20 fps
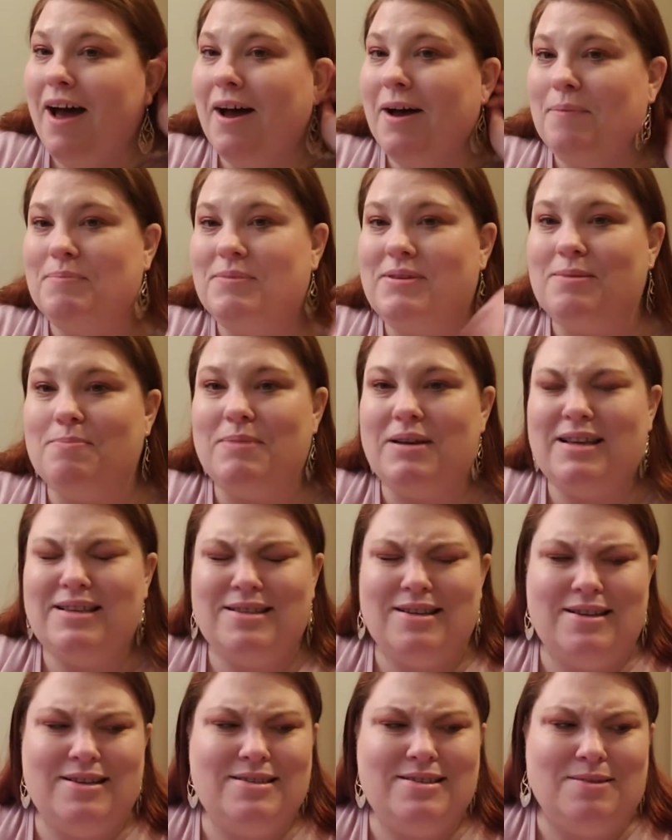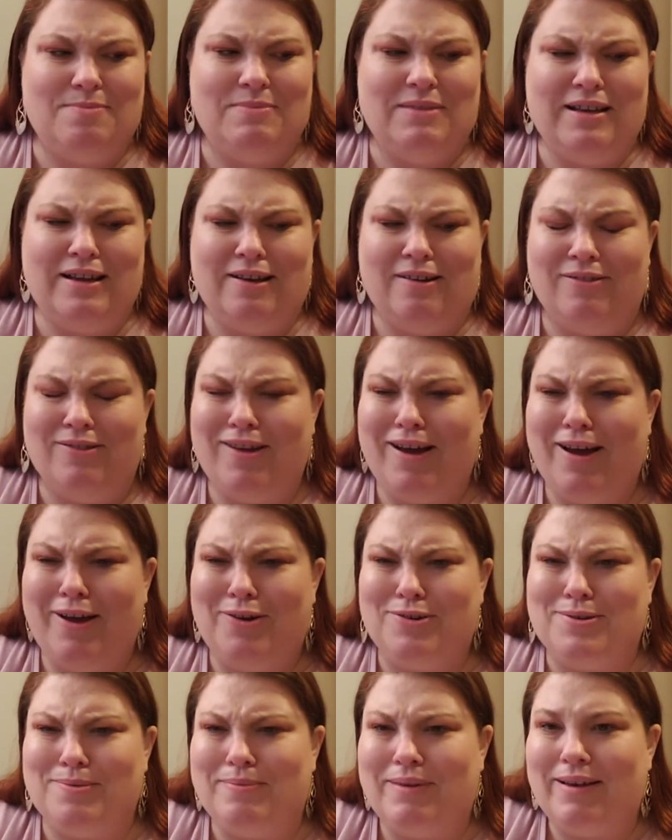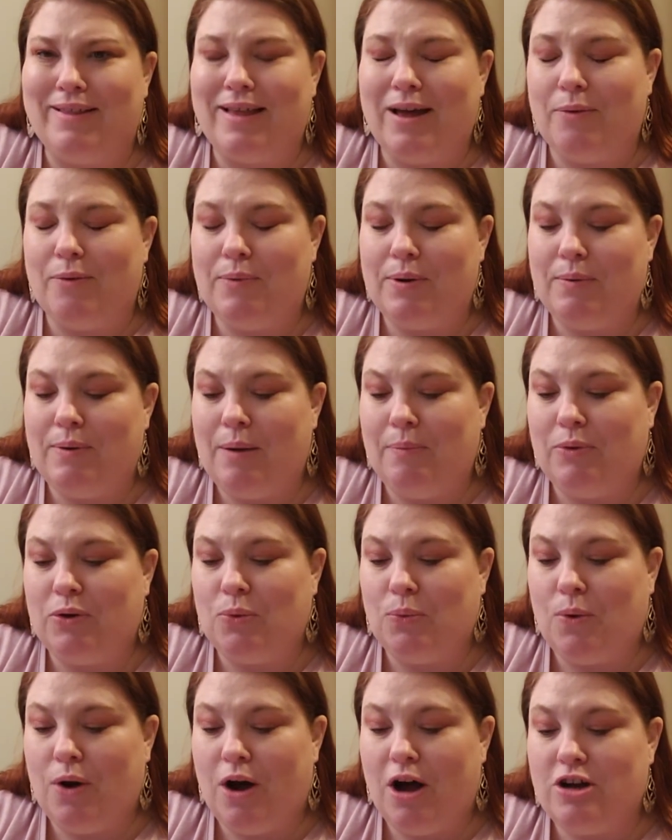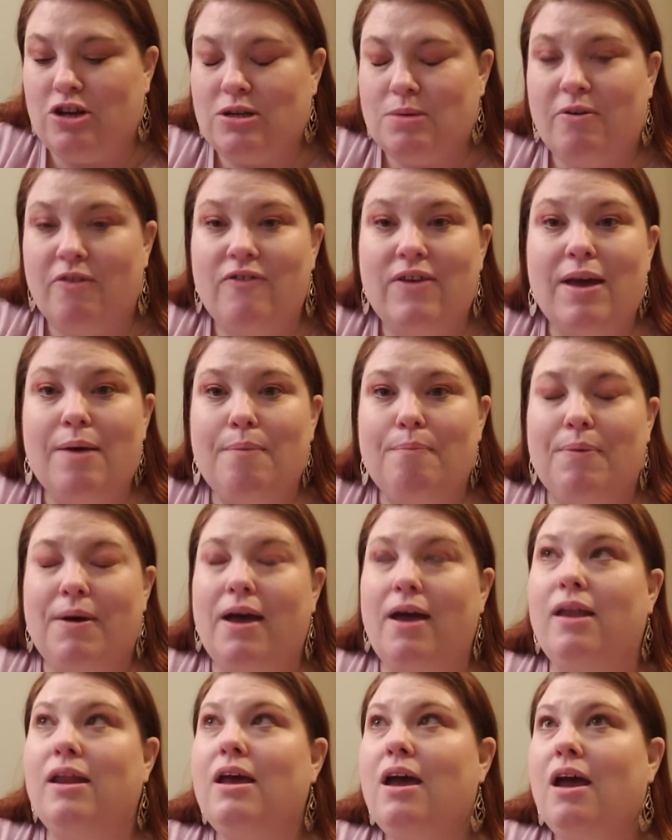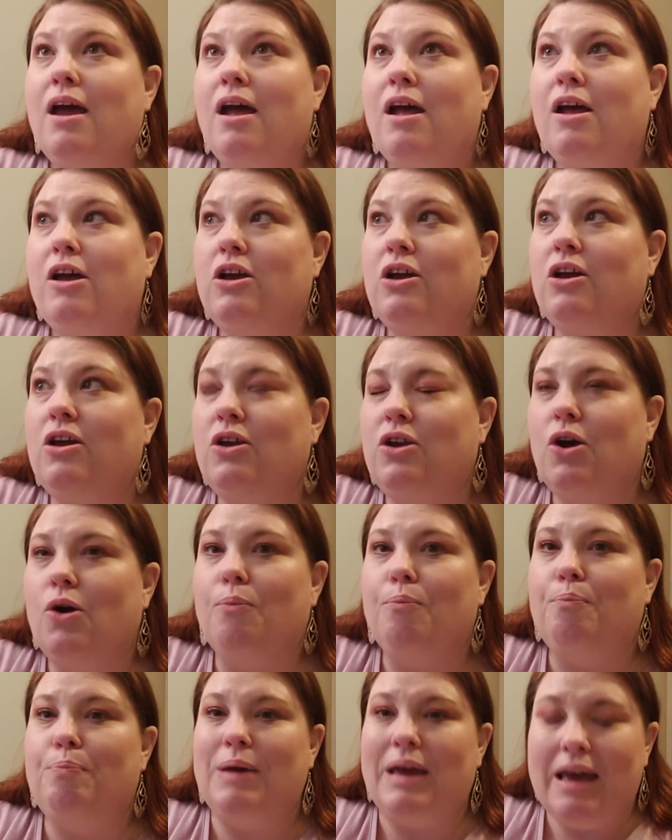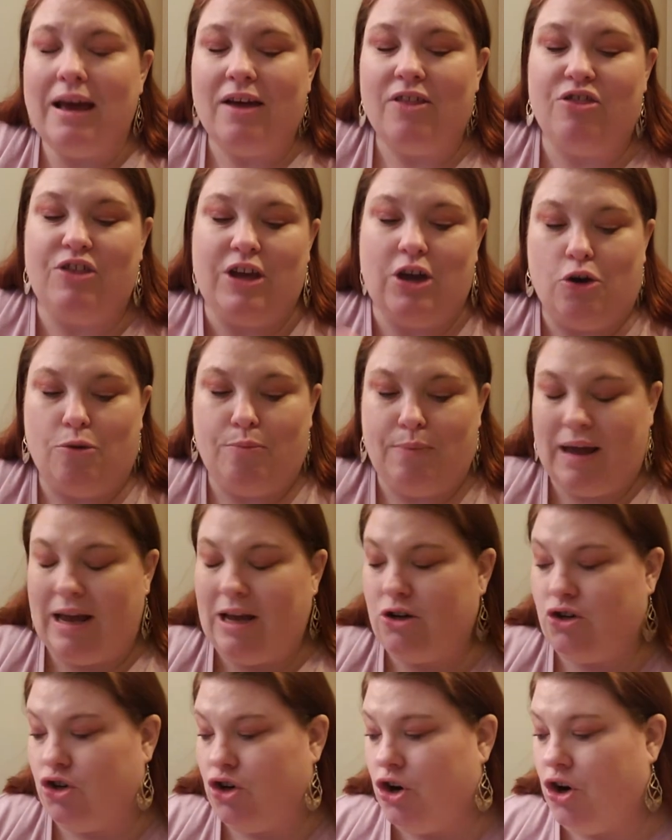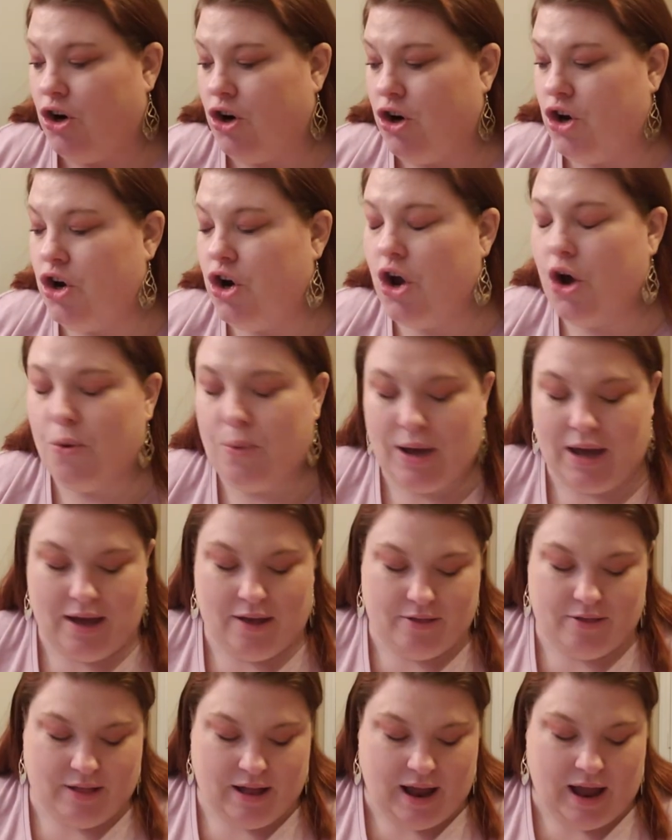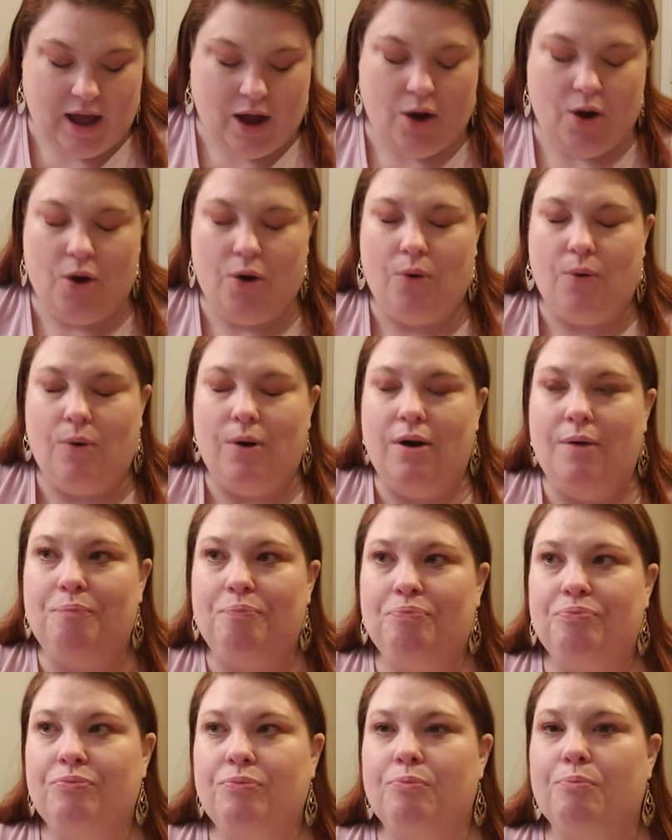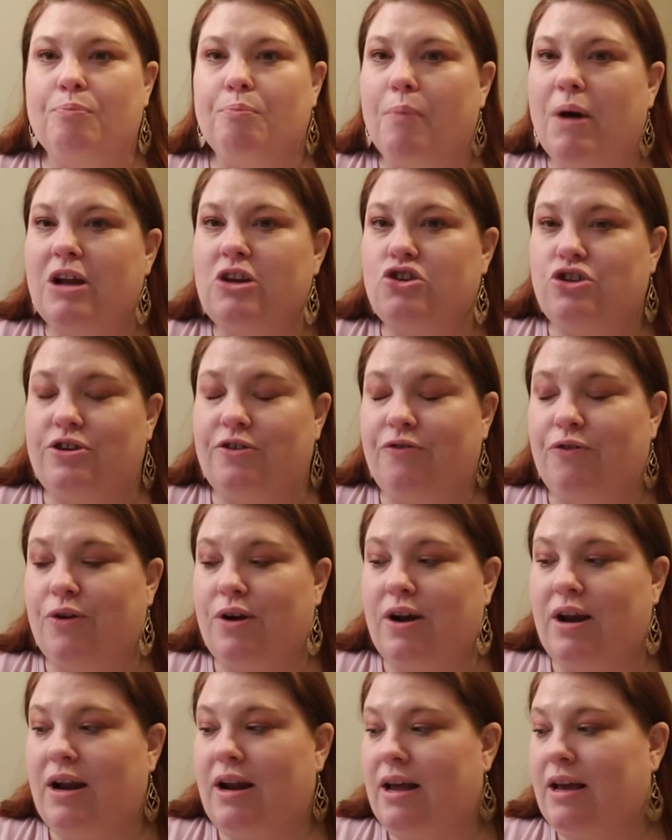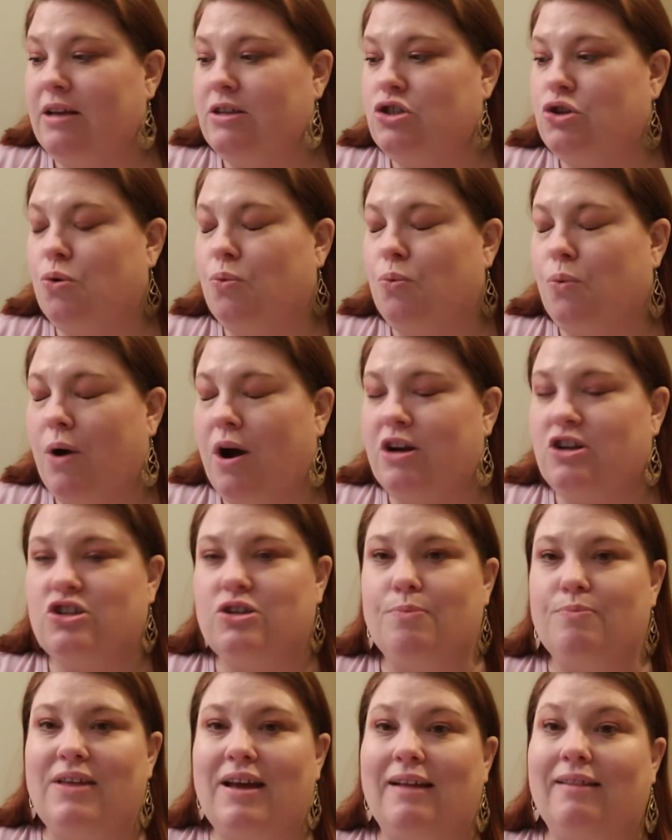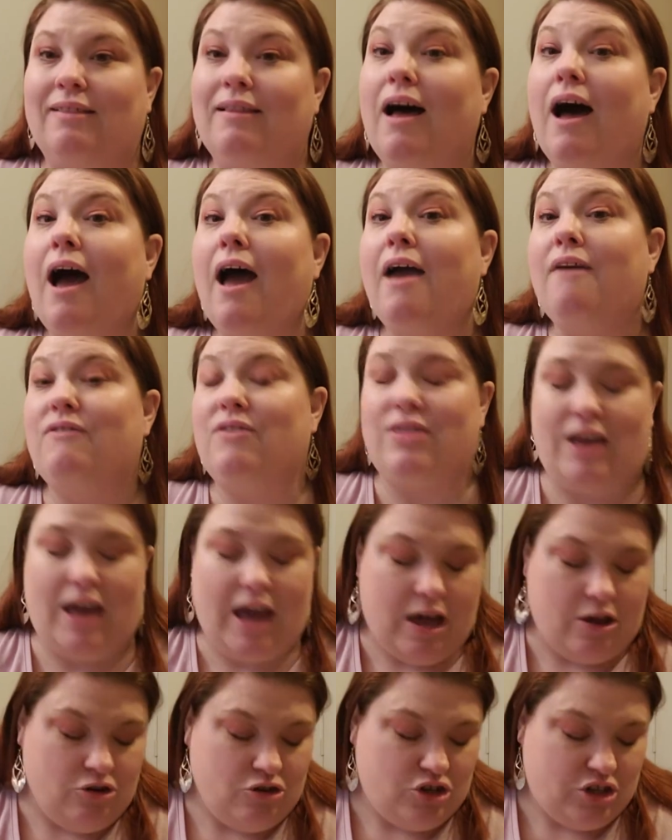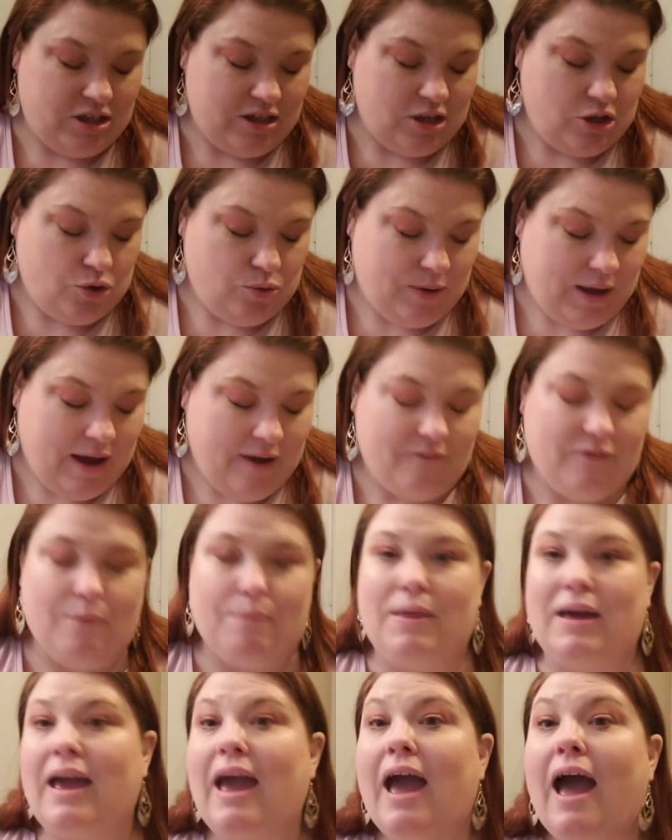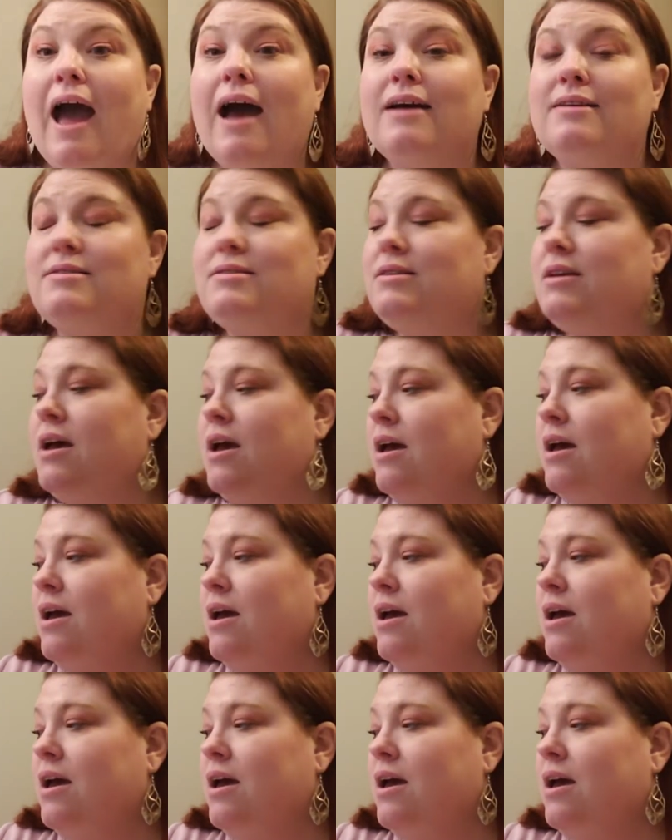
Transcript: um, somebody sent us some link online or something like that. We were able to watch some of it, but you know, being a theater major, knowing how much different it is to watch something live and the energy that you get from the cast